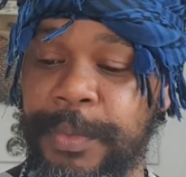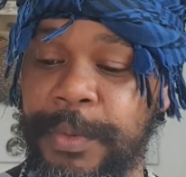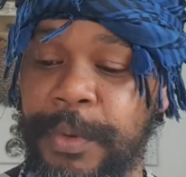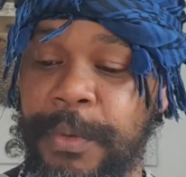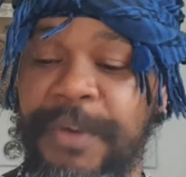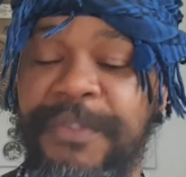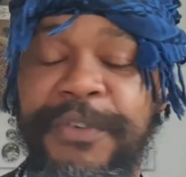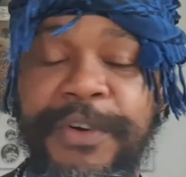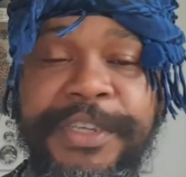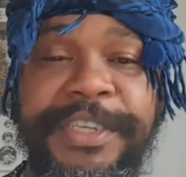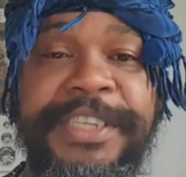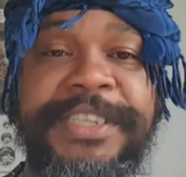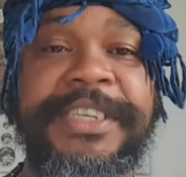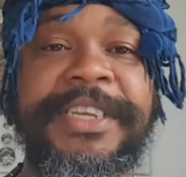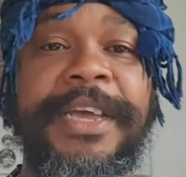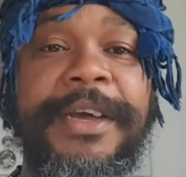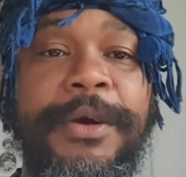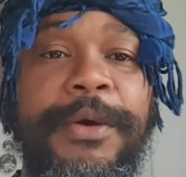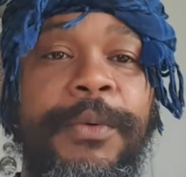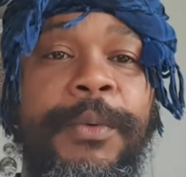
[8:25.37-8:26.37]
We
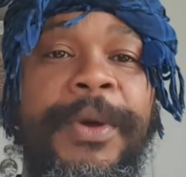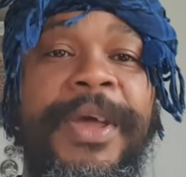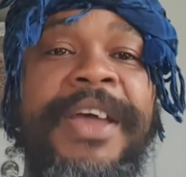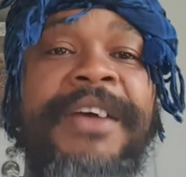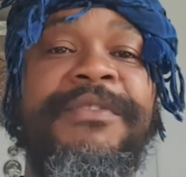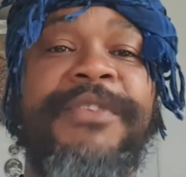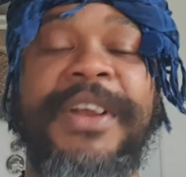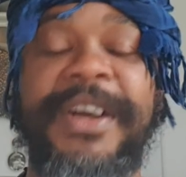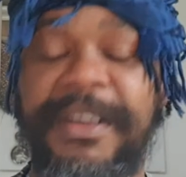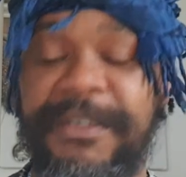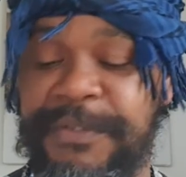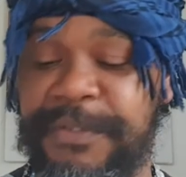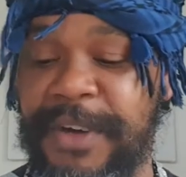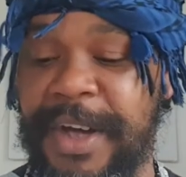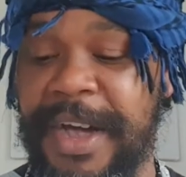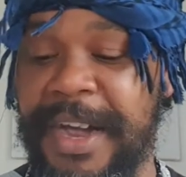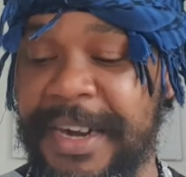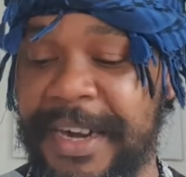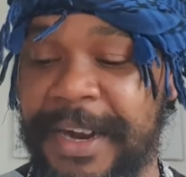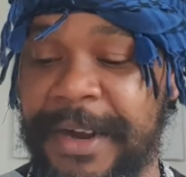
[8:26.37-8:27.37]
forsake we Heavenly
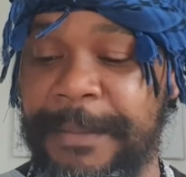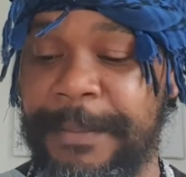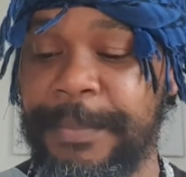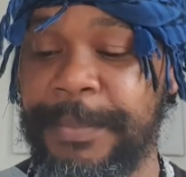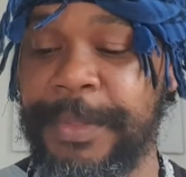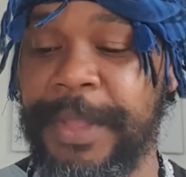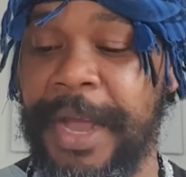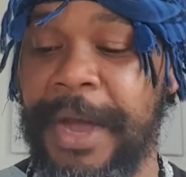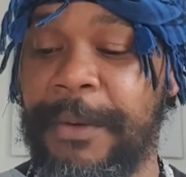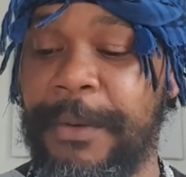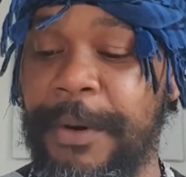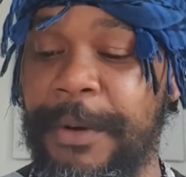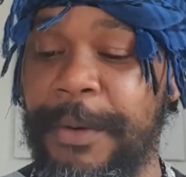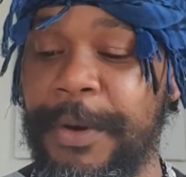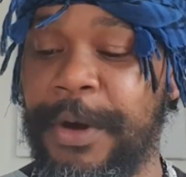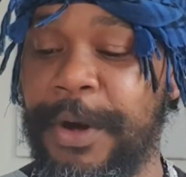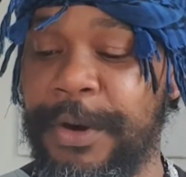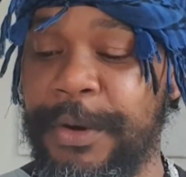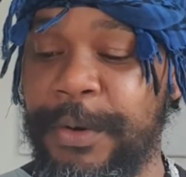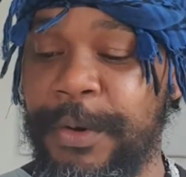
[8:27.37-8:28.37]
Father. And what we
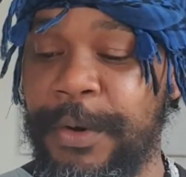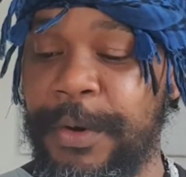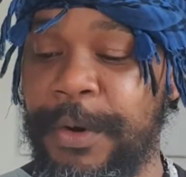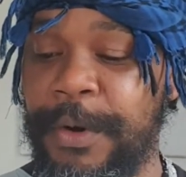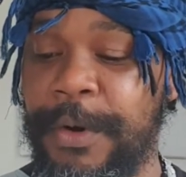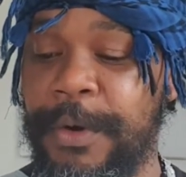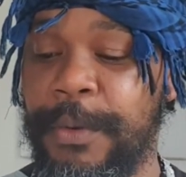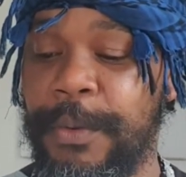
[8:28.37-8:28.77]
going to do?